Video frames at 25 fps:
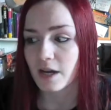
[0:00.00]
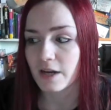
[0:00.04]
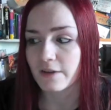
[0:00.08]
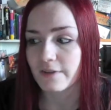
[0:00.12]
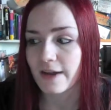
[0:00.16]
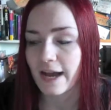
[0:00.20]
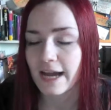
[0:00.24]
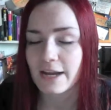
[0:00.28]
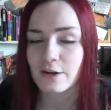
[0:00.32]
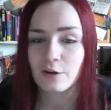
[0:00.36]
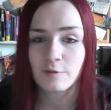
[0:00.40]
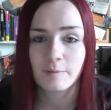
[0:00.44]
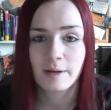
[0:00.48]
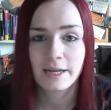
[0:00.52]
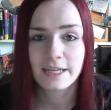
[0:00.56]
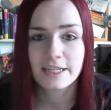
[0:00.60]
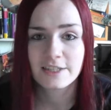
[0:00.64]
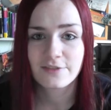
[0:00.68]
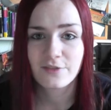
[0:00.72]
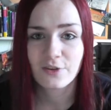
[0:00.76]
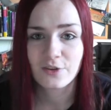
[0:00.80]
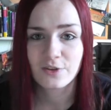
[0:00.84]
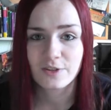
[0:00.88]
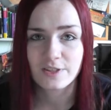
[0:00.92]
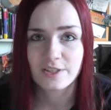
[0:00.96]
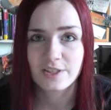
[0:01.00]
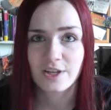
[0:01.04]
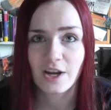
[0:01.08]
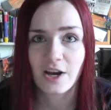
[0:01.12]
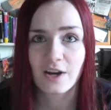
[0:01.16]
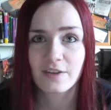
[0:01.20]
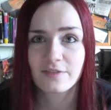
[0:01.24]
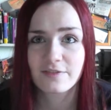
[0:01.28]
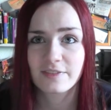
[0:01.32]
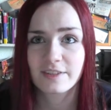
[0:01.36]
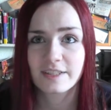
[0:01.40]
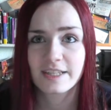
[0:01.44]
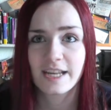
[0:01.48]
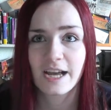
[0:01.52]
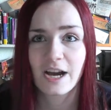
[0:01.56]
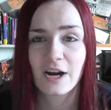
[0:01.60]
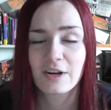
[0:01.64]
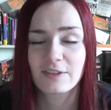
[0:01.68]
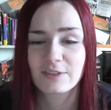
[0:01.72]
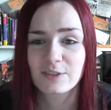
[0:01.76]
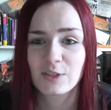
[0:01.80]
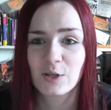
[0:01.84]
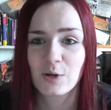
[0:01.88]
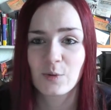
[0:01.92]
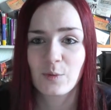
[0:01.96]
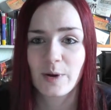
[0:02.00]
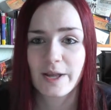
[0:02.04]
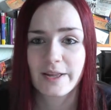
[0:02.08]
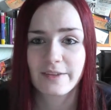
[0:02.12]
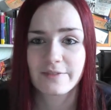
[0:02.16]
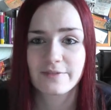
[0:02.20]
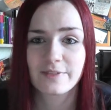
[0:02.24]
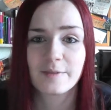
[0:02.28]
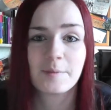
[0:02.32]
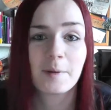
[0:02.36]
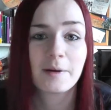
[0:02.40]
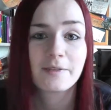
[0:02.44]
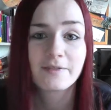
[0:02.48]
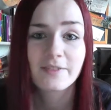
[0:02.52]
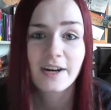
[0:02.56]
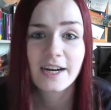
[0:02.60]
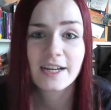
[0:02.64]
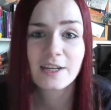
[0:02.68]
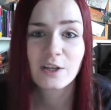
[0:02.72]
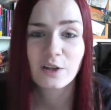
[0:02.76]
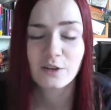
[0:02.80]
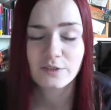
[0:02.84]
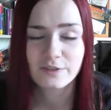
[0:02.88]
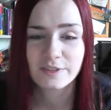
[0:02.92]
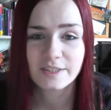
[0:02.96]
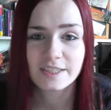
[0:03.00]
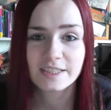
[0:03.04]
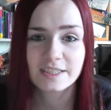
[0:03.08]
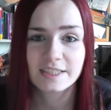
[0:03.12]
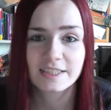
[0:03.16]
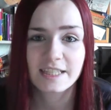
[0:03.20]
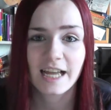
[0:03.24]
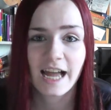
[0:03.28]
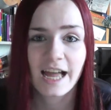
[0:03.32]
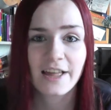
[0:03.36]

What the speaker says: I've had all my interviews and stuff. Now I've just got to wait for my final offers